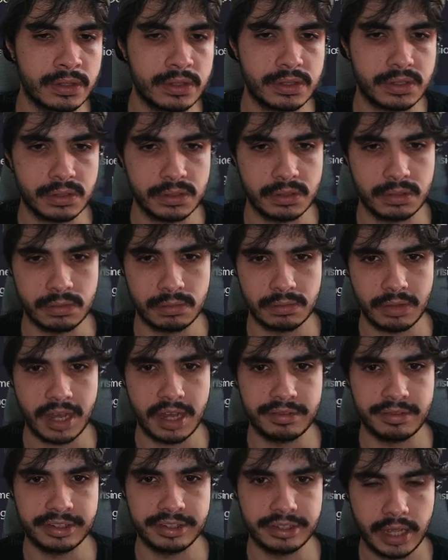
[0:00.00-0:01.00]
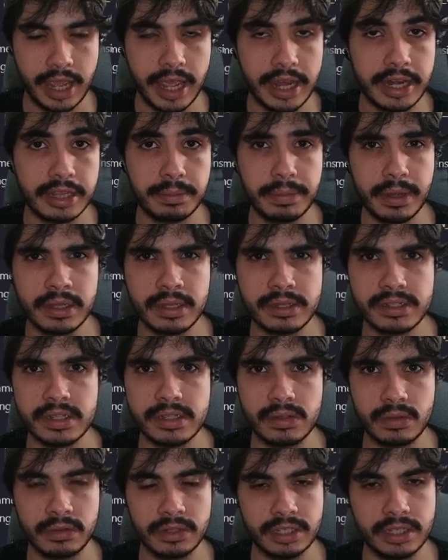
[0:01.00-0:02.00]
to have any
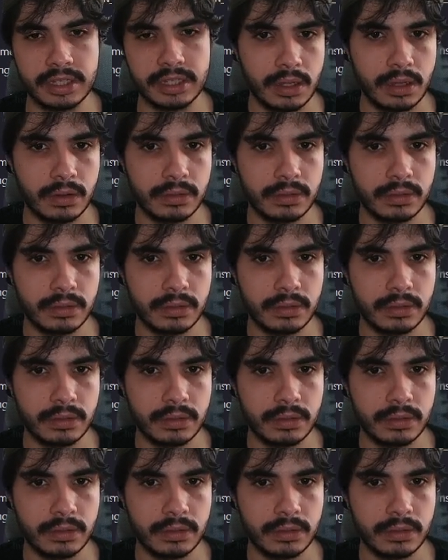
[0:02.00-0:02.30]
dependencies on the